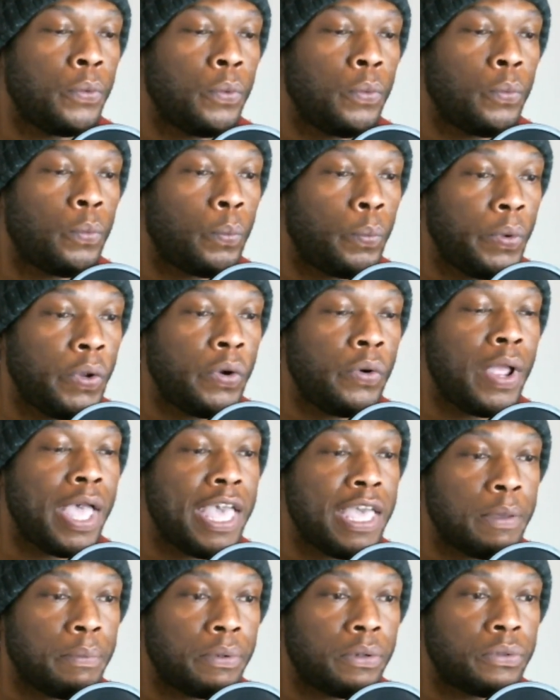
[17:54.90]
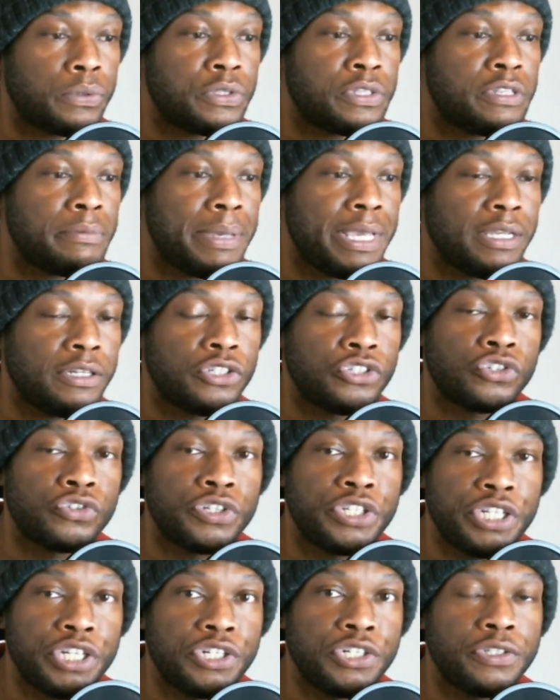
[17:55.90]
we're able to make
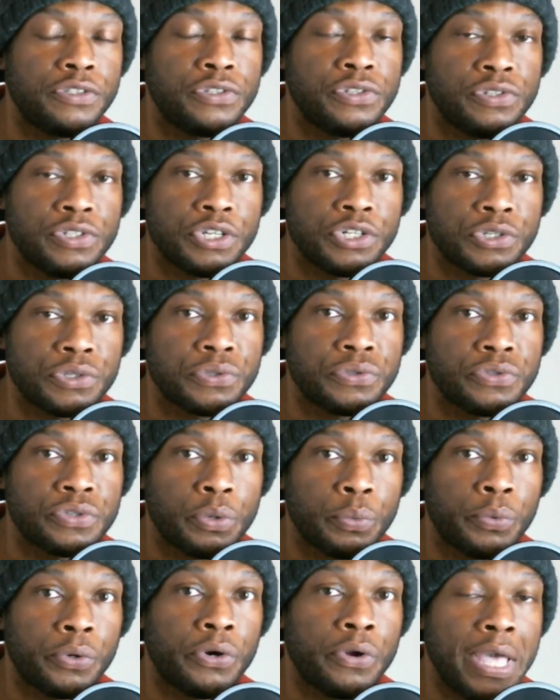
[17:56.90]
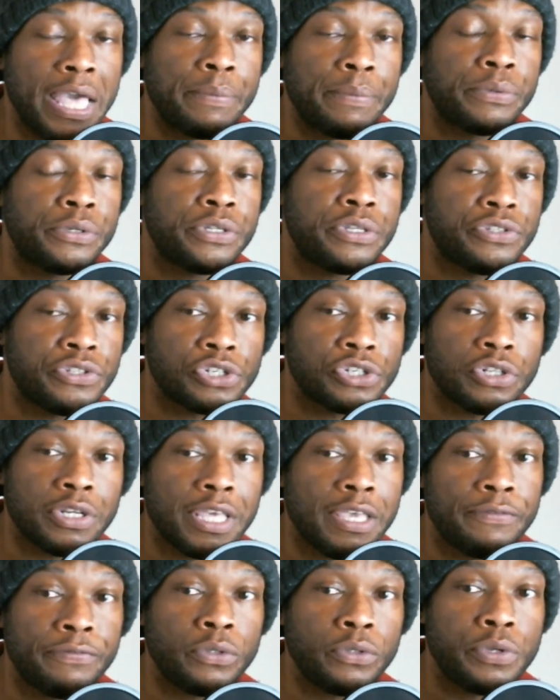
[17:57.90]
strategic decisions, we're able to essentially
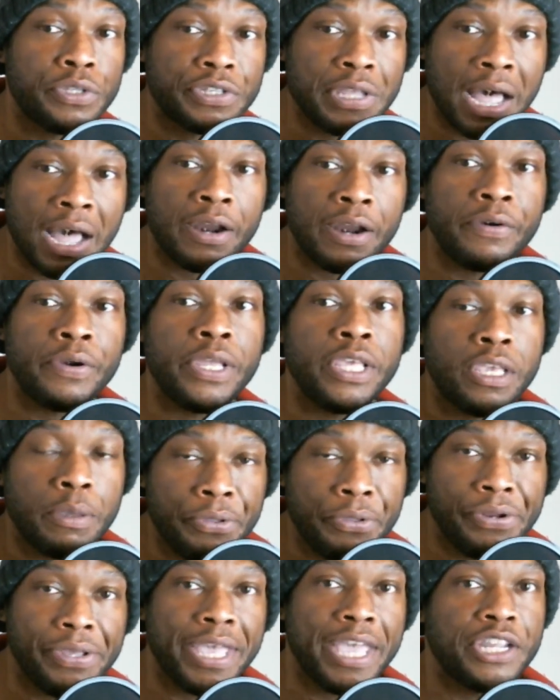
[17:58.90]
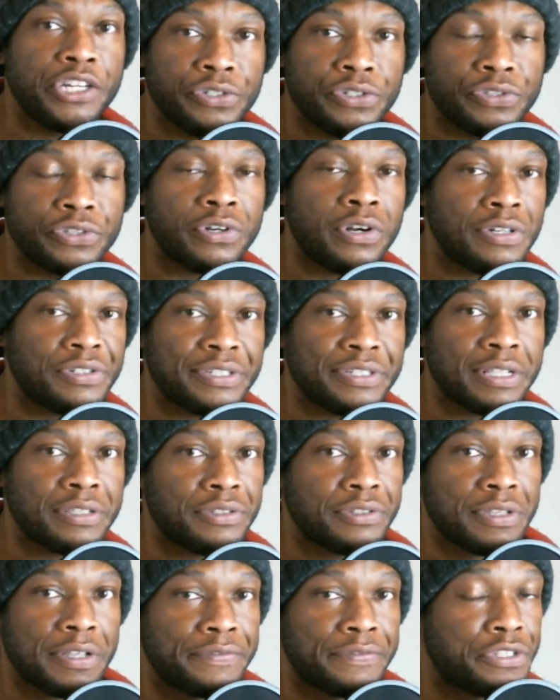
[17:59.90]
influence hiring, communications, and all this other
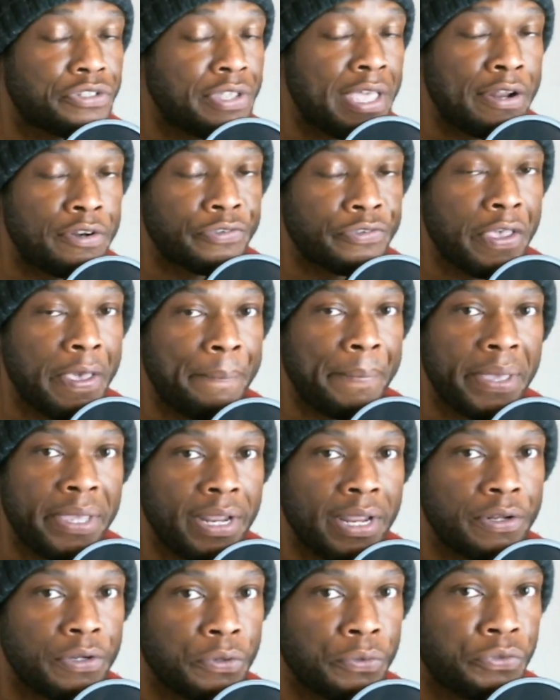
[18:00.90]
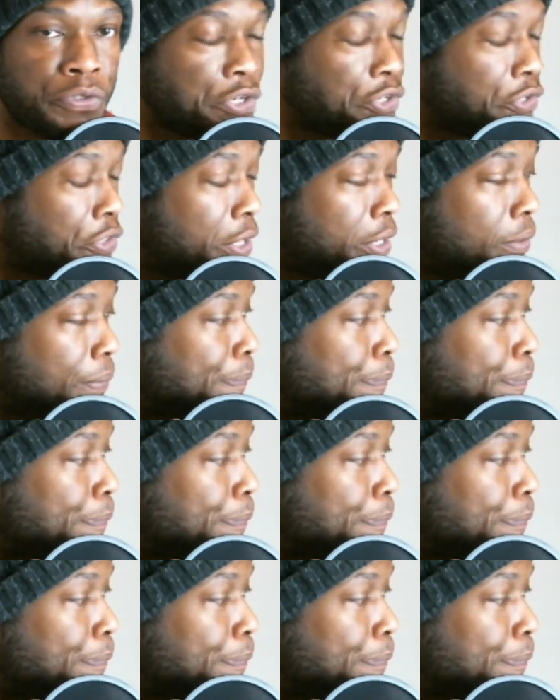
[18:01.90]
stuff. The Sanders campaign had no such thing.